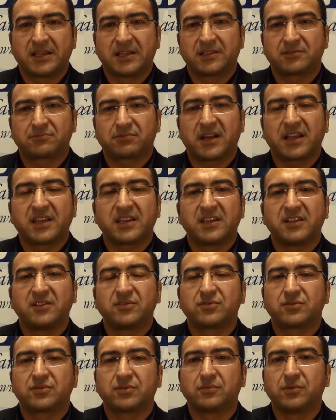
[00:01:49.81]
trying
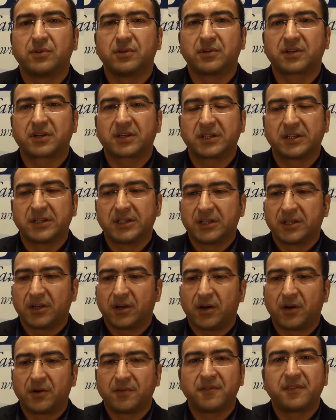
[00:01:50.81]
to work
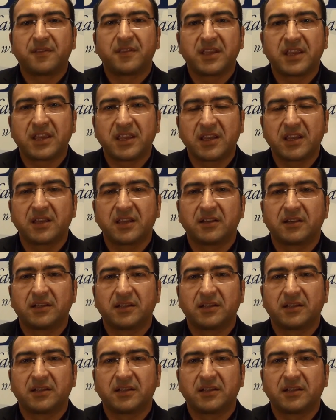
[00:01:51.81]
on the